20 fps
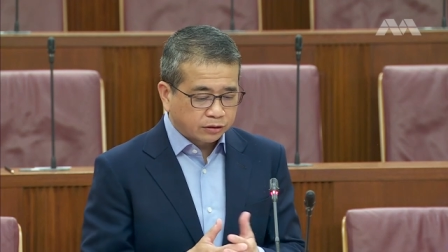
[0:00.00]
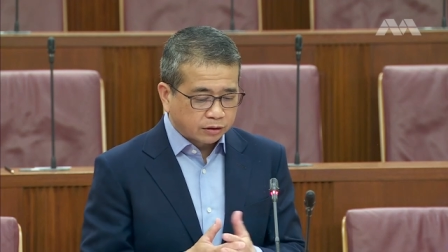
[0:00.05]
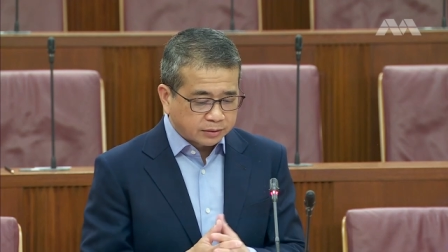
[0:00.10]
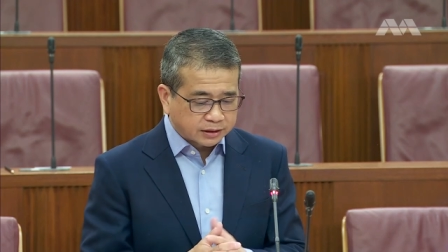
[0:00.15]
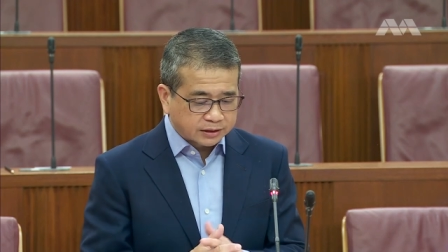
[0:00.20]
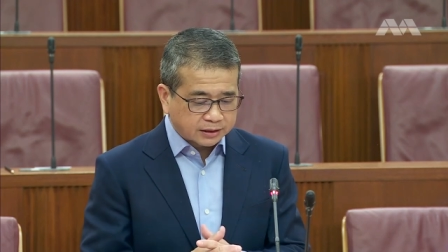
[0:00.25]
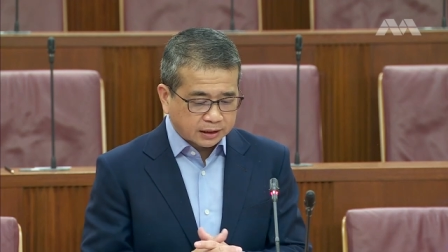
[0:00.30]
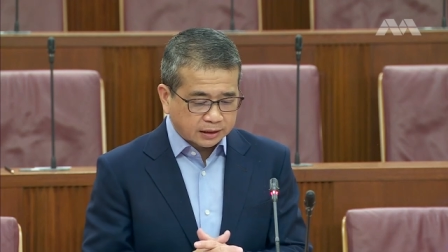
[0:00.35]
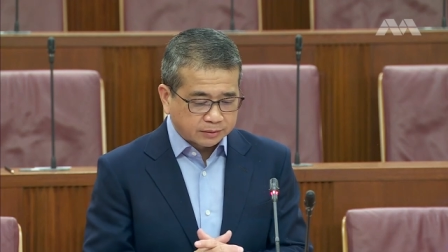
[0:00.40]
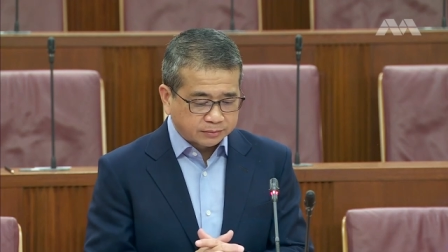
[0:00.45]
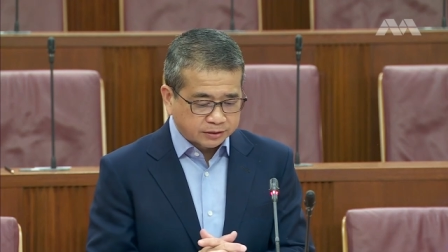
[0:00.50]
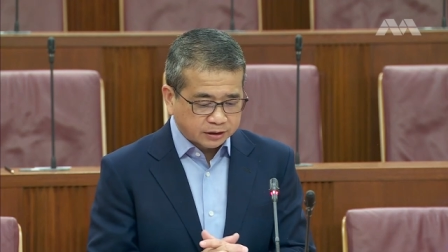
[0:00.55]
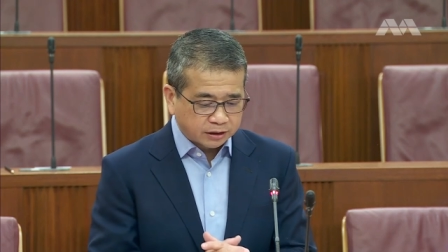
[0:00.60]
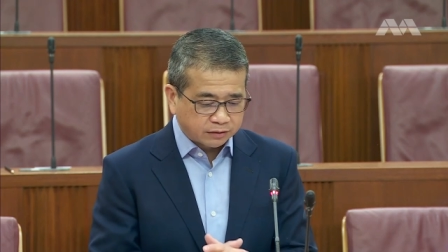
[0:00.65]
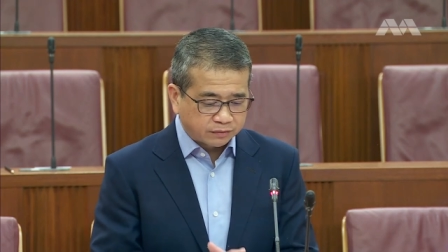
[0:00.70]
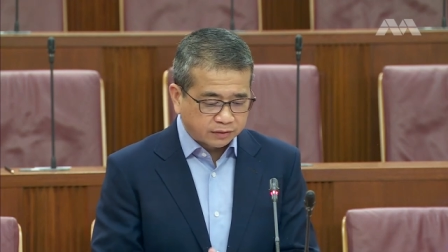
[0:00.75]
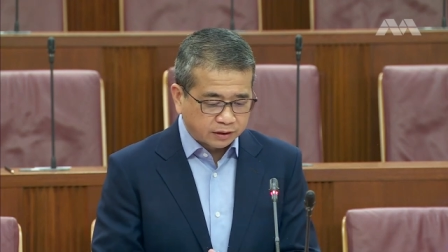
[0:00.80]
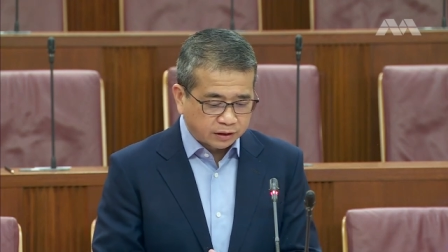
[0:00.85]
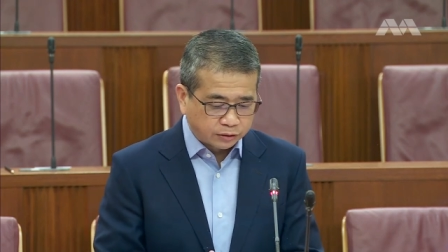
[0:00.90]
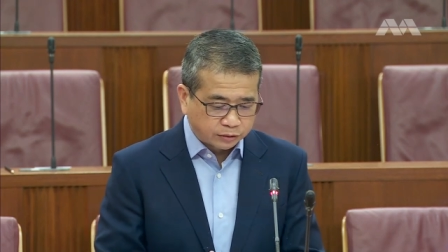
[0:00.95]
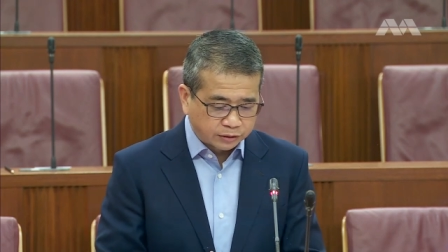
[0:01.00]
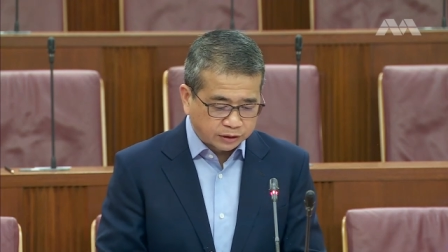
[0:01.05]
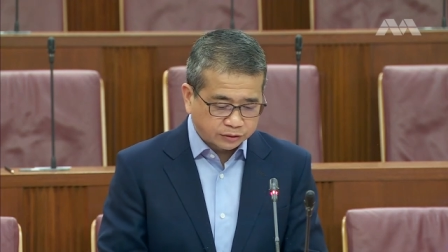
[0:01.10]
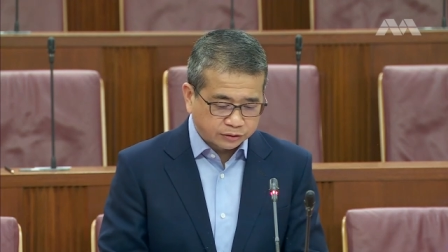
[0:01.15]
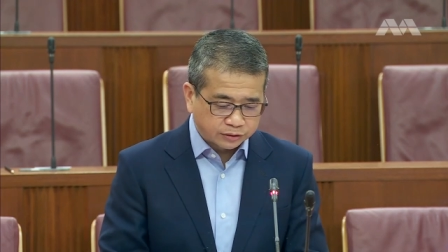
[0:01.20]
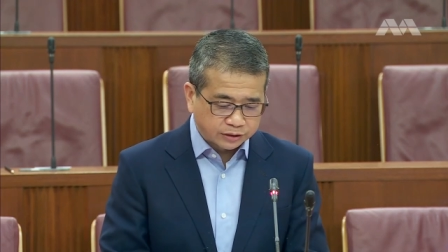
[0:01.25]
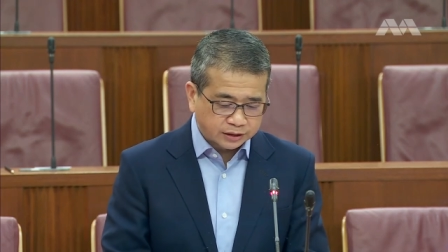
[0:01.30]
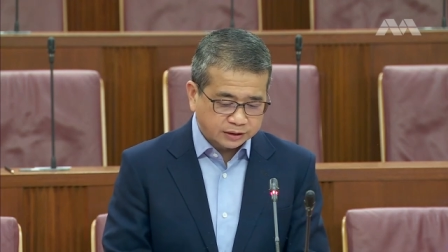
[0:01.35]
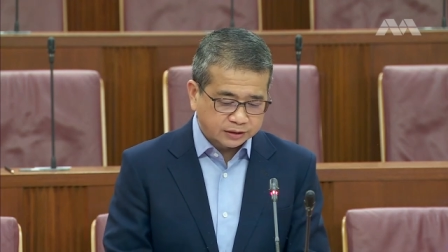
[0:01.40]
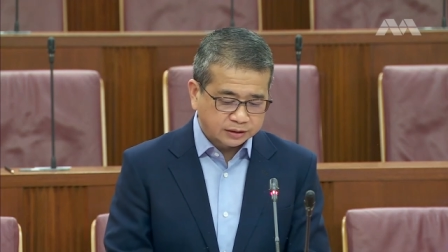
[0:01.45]
Thomas had himself
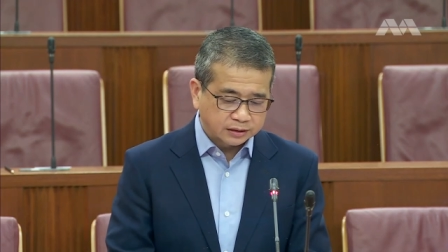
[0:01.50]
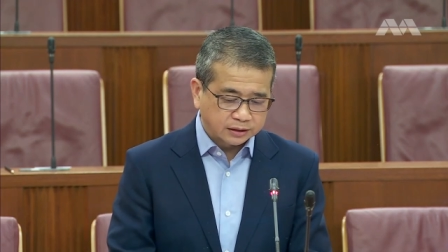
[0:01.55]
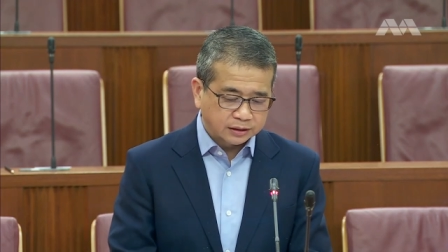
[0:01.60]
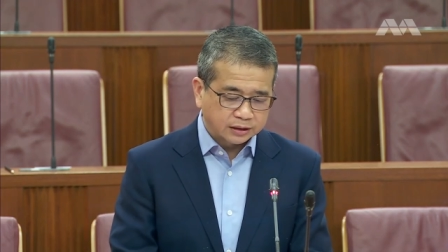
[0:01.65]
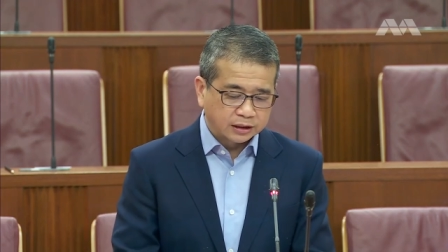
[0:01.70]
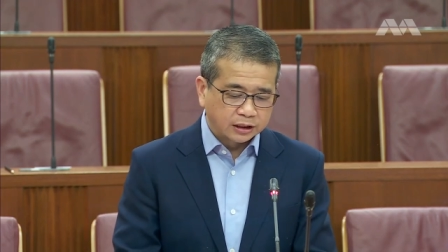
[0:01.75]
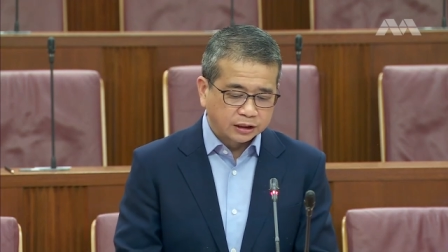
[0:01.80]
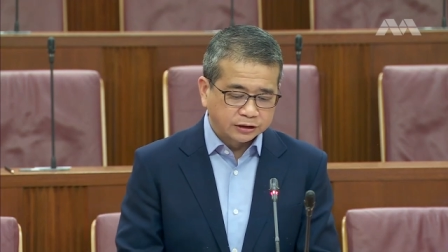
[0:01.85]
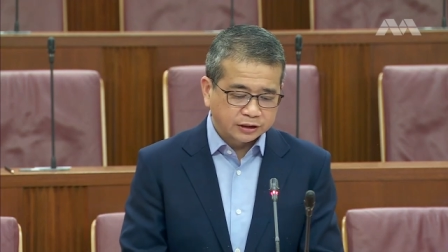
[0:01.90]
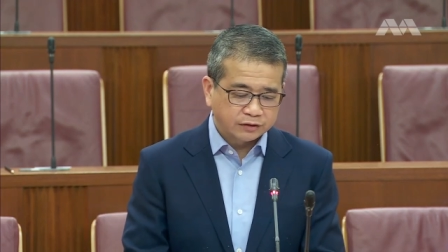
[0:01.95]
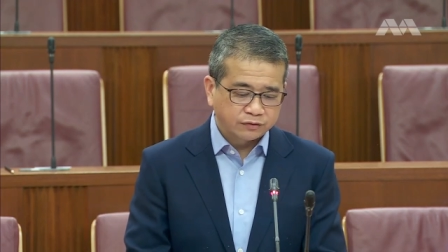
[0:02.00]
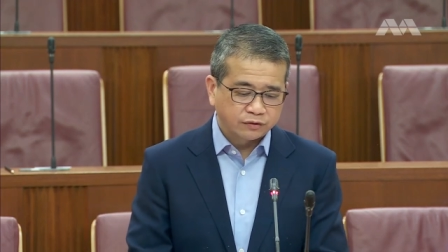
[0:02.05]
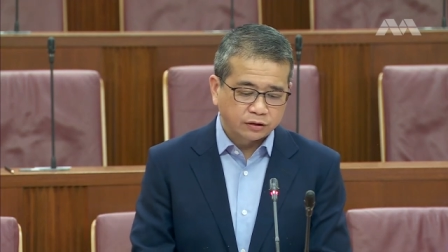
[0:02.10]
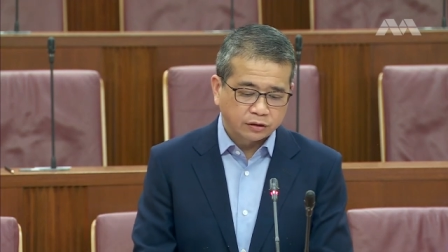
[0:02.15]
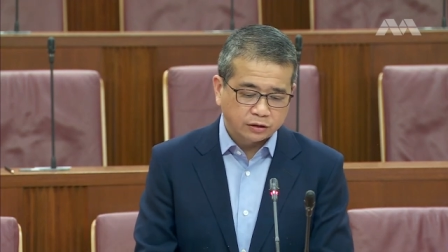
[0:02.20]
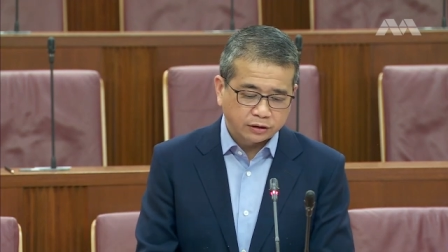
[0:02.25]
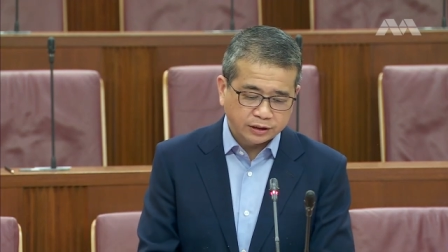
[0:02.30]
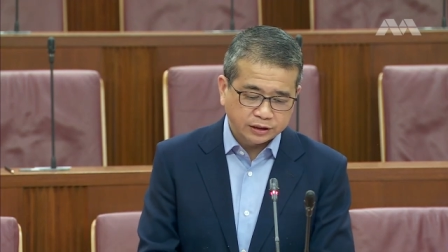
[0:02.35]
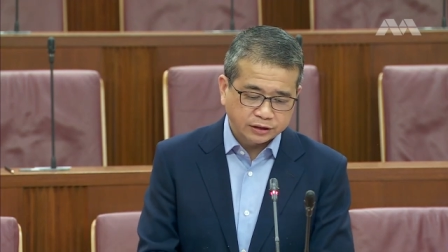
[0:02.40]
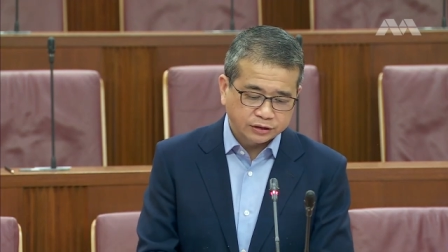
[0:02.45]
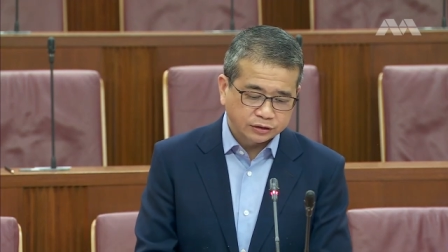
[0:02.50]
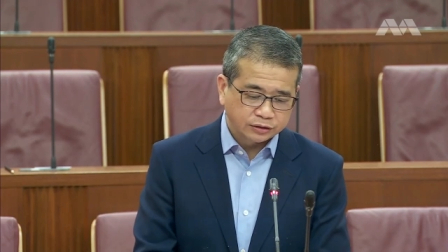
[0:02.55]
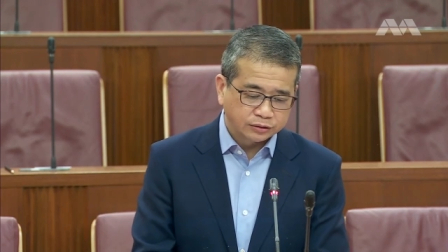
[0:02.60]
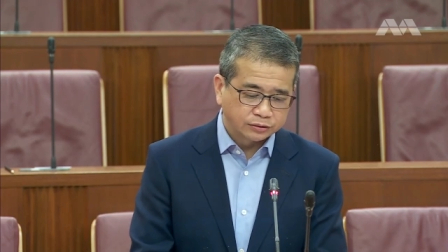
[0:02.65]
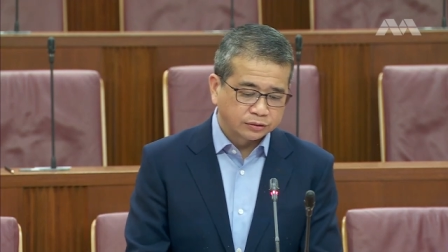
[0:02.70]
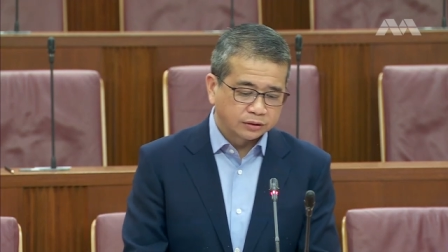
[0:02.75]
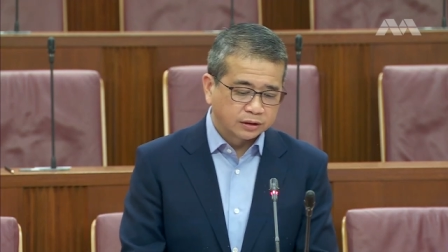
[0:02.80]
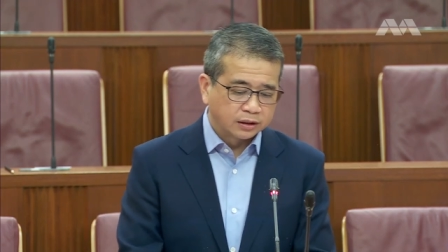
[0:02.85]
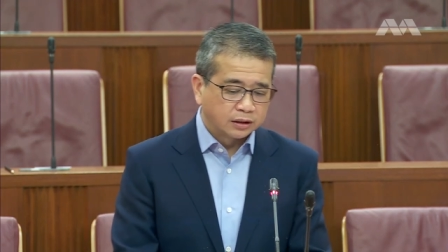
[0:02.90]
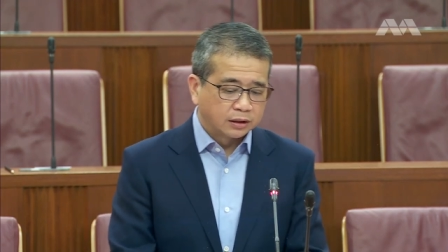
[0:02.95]
alluded to this in urging for lawyers
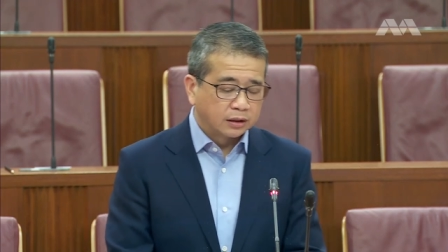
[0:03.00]
to